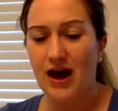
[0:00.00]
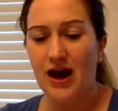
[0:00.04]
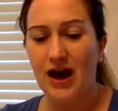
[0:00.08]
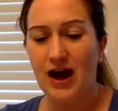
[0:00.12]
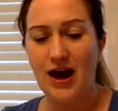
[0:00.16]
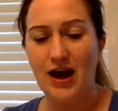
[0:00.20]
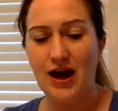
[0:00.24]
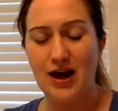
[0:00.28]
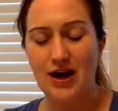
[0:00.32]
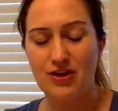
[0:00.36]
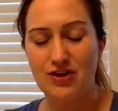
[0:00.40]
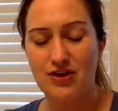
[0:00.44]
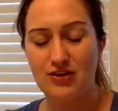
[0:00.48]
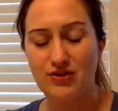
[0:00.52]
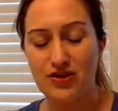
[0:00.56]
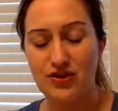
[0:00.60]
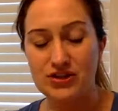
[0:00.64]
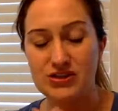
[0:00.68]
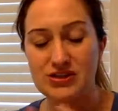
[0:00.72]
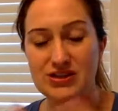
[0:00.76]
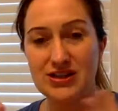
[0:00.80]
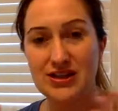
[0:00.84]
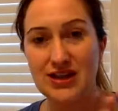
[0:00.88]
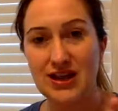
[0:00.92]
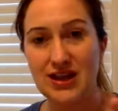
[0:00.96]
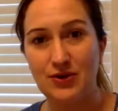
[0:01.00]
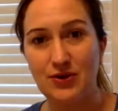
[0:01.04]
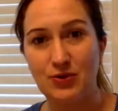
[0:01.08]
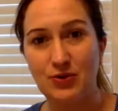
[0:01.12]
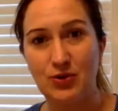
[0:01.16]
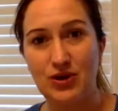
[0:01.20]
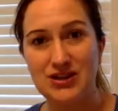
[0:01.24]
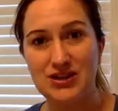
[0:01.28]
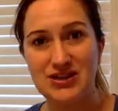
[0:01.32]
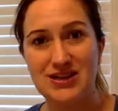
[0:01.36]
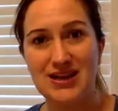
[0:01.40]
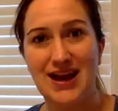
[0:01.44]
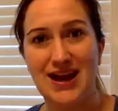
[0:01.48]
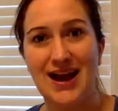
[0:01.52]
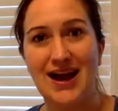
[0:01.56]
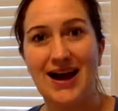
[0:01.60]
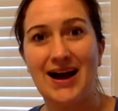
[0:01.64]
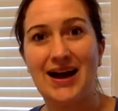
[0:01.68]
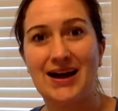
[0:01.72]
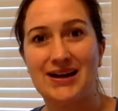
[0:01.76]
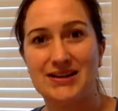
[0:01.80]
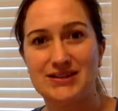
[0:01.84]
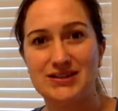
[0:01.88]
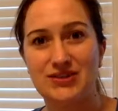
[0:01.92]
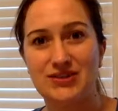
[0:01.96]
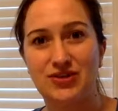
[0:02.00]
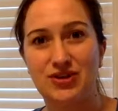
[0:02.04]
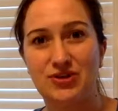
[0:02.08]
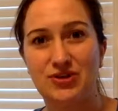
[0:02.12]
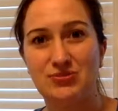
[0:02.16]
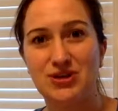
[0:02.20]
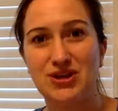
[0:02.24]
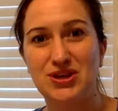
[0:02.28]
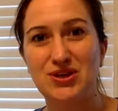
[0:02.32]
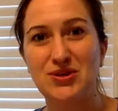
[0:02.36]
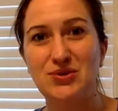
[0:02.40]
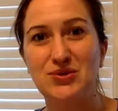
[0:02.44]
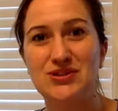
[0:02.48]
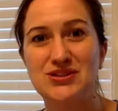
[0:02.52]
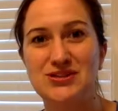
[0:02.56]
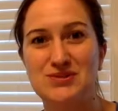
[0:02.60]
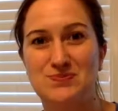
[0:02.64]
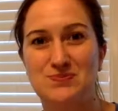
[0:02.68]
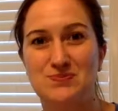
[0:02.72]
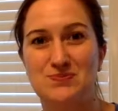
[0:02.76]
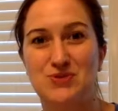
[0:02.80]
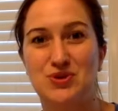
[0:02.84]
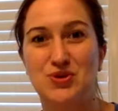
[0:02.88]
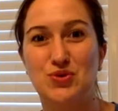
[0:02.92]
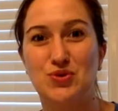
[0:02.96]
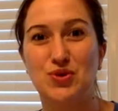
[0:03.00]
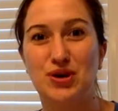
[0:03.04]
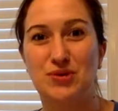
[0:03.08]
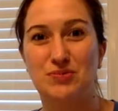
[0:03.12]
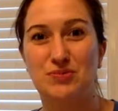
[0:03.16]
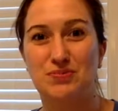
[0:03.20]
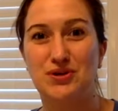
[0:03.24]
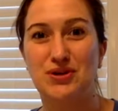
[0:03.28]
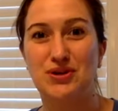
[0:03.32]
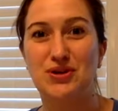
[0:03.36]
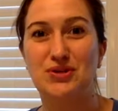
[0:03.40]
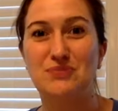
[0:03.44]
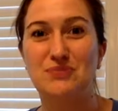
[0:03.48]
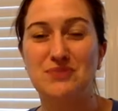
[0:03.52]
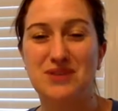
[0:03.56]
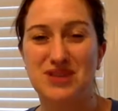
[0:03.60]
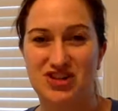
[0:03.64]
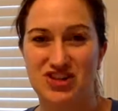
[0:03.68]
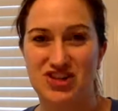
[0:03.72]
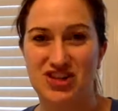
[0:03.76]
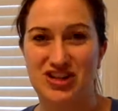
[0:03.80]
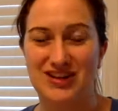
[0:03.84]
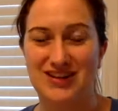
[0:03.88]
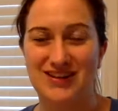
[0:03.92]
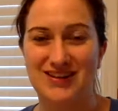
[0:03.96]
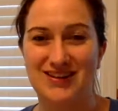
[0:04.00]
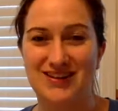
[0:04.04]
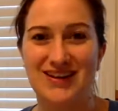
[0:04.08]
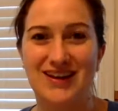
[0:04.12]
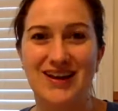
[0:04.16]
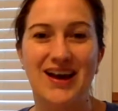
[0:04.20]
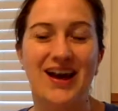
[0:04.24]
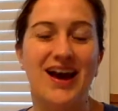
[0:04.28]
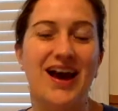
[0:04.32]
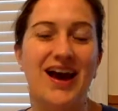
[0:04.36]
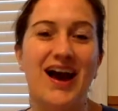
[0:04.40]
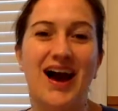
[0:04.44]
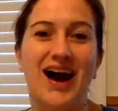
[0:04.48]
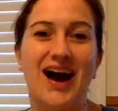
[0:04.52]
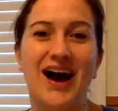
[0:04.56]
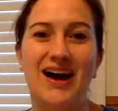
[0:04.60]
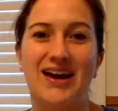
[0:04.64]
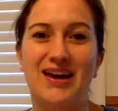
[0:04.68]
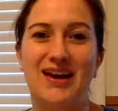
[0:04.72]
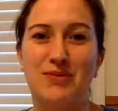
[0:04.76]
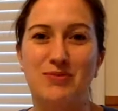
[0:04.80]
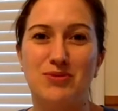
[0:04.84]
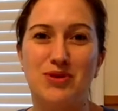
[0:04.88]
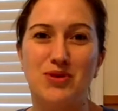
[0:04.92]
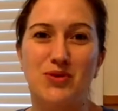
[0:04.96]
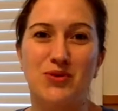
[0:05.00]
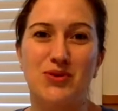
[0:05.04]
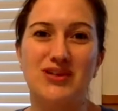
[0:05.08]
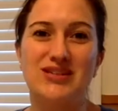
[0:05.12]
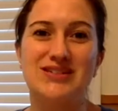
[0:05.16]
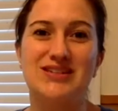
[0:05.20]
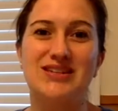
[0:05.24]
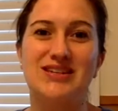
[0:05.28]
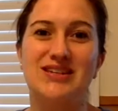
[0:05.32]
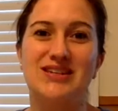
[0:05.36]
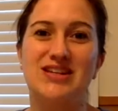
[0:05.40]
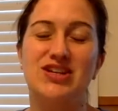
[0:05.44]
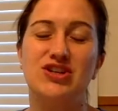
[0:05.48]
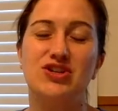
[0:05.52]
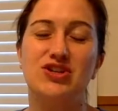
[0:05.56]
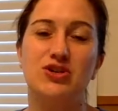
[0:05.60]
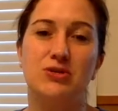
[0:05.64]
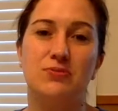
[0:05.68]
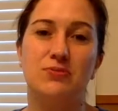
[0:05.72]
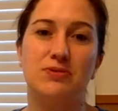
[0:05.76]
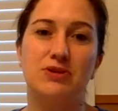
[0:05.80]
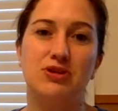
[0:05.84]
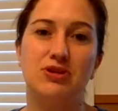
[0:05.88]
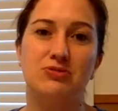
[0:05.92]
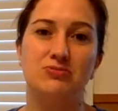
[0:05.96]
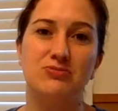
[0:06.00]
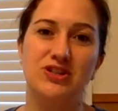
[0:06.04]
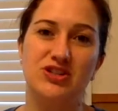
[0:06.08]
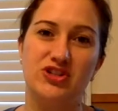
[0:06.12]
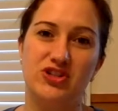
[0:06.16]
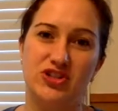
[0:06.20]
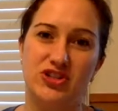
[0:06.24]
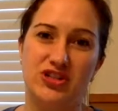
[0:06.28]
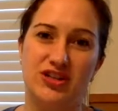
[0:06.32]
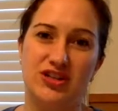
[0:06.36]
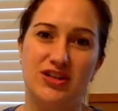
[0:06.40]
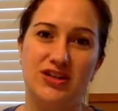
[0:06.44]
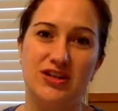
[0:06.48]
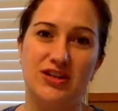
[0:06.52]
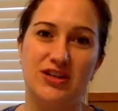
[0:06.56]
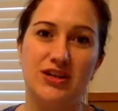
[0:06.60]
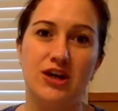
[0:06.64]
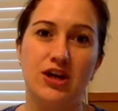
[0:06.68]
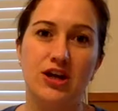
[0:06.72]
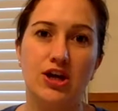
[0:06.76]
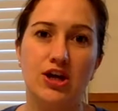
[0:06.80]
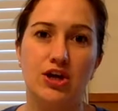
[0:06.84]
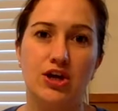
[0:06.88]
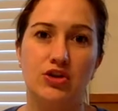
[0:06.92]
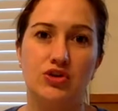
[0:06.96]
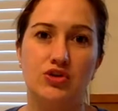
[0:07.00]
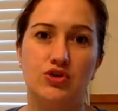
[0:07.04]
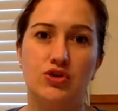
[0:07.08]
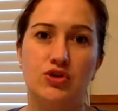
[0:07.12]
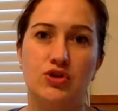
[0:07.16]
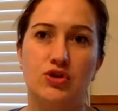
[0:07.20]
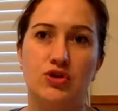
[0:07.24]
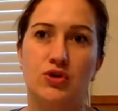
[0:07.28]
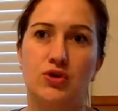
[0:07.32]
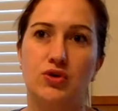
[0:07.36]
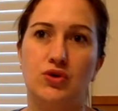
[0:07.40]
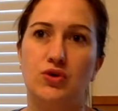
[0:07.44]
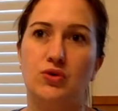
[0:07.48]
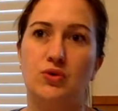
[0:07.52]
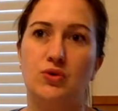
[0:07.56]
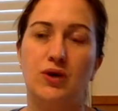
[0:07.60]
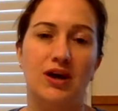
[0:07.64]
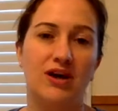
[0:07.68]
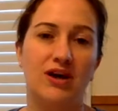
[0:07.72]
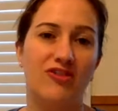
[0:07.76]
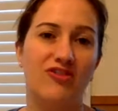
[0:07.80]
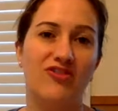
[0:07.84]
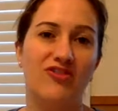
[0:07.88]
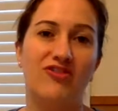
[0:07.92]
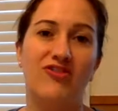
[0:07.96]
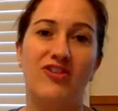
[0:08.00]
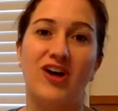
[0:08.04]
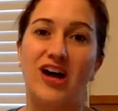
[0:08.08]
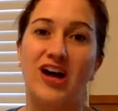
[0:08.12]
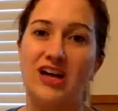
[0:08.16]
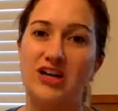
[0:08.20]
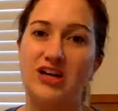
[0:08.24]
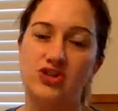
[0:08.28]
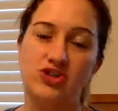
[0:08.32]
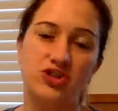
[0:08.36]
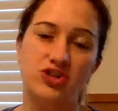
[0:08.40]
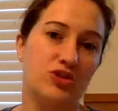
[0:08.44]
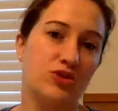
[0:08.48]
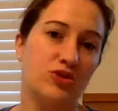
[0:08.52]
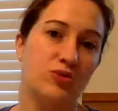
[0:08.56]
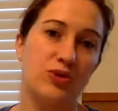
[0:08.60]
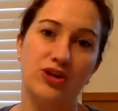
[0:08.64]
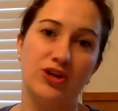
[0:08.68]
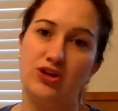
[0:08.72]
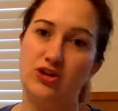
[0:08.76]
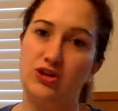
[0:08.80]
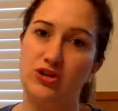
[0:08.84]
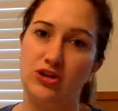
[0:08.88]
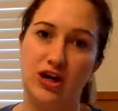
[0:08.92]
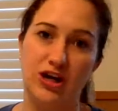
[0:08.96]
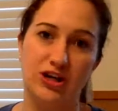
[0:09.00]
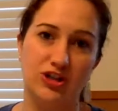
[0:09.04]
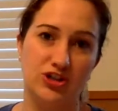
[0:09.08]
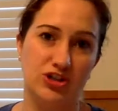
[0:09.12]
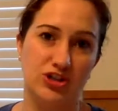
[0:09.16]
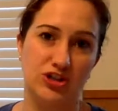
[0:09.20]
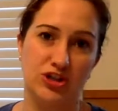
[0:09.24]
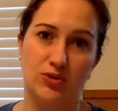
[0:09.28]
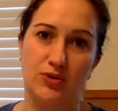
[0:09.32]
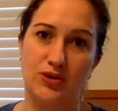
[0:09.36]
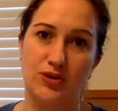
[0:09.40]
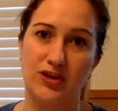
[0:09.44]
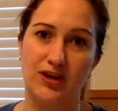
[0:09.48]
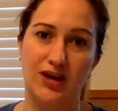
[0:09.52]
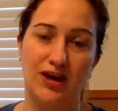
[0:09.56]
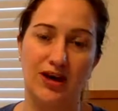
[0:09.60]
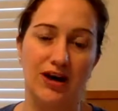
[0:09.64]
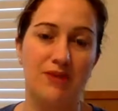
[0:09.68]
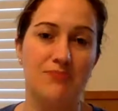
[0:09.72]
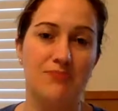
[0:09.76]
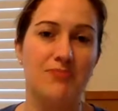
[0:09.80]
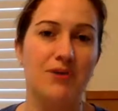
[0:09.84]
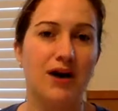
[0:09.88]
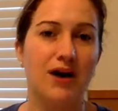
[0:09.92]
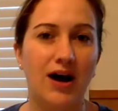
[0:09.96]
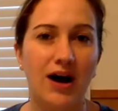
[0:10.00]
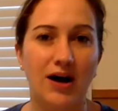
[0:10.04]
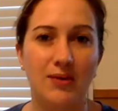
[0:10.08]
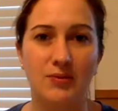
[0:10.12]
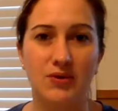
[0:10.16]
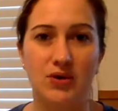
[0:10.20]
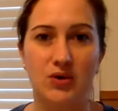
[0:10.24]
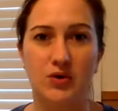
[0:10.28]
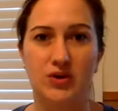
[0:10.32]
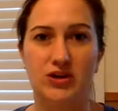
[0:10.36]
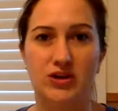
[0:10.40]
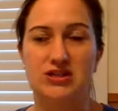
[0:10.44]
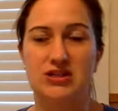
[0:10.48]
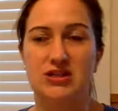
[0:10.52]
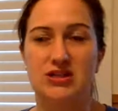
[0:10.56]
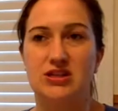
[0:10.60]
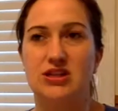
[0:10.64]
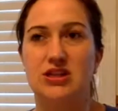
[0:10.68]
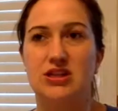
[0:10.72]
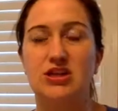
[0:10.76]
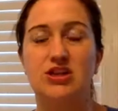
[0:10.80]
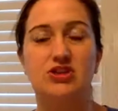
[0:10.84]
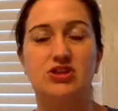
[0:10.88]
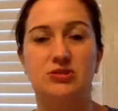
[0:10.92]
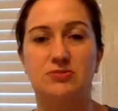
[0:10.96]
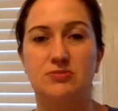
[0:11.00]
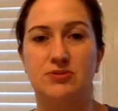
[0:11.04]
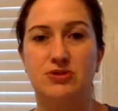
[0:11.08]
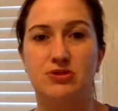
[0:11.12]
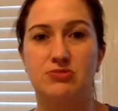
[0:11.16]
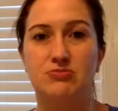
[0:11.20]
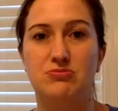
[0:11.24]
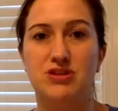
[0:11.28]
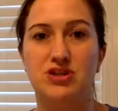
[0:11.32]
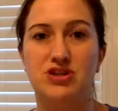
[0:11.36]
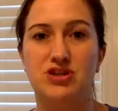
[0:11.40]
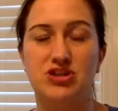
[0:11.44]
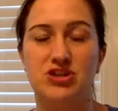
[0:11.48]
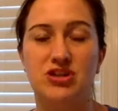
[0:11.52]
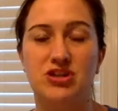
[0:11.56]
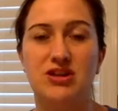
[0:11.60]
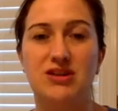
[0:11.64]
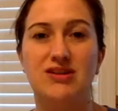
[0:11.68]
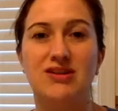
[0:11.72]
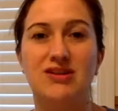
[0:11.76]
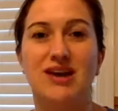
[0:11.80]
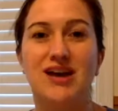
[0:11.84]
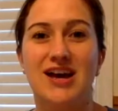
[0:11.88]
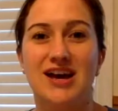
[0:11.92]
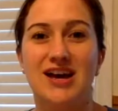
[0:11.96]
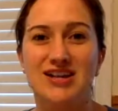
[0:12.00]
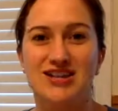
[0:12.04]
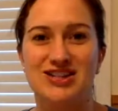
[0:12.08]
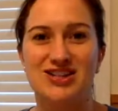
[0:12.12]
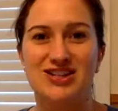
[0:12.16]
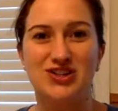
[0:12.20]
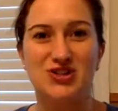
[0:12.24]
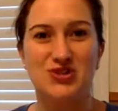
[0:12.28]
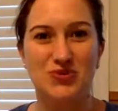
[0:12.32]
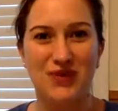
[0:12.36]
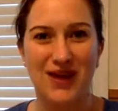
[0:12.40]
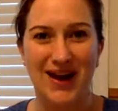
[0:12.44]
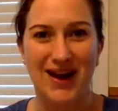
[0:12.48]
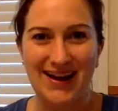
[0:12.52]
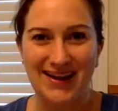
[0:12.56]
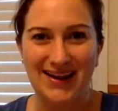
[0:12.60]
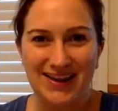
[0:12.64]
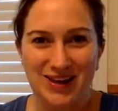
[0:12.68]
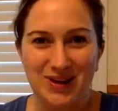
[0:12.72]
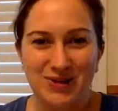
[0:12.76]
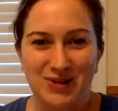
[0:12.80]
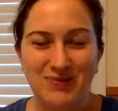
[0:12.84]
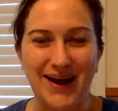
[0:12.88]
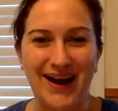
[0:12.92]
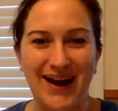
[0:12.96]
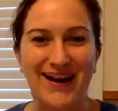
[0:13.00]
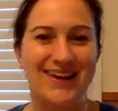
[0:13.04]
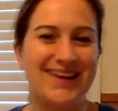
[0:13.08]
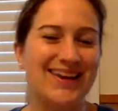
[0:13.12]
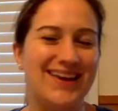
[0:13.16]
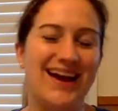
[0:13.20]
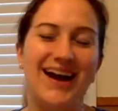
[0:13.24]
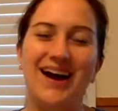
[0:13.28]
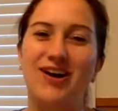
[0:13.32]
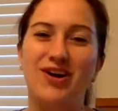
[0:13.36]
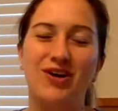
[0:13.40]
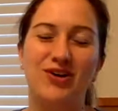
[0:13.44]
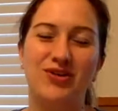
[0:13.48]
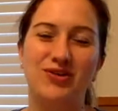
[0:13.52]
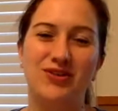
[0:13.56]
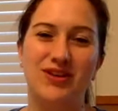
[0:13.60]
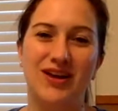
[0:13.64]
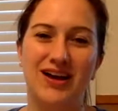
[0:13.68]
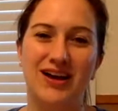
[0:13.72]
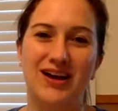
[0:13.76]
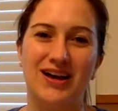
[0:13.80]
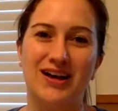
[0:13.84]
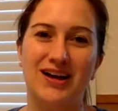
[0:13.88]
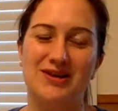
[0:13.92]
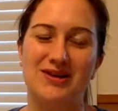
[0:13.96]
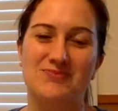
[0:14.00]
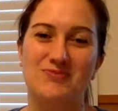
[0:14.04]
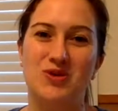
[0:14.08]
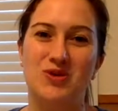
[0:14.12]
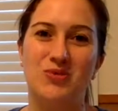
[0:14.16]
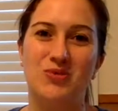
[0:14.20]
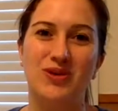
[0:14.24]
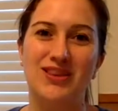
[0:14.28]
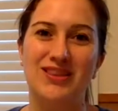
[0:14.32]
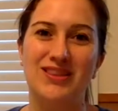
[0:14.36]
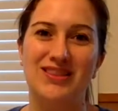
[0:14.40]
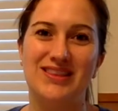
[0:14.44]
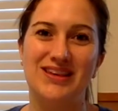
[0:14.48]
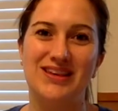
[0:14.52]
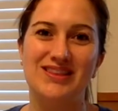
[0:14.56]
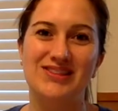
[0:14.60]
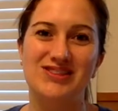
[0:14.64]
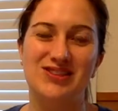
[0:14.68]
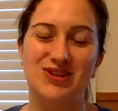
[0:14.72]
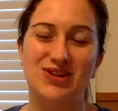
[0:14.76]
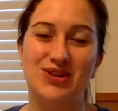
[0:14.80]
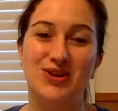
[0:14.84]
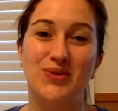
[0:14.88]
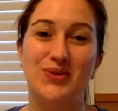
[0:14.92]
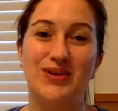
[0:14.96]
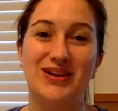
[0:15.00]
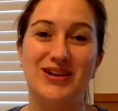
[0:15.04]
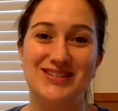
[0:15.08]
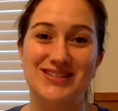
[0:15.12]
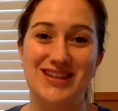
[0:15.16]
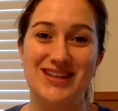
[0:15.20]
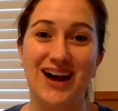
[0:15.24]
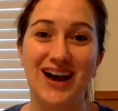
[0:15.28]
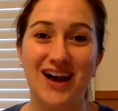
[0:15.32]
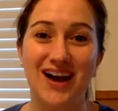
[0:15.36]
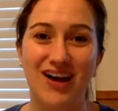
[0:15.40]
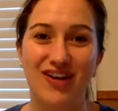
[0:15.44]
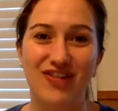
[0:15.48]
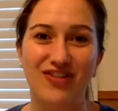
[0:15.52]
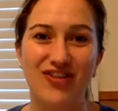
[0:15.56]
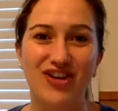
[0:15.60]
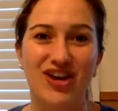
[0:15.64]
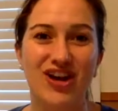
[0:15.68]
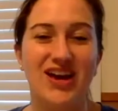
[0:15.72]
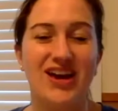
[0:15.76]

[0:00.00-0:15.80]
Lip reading: The first thing I want to ask from you is your permission. I am going to need your permission to find you when you're not showing up. I'm going to need your permission to drag you back out when things are going tough.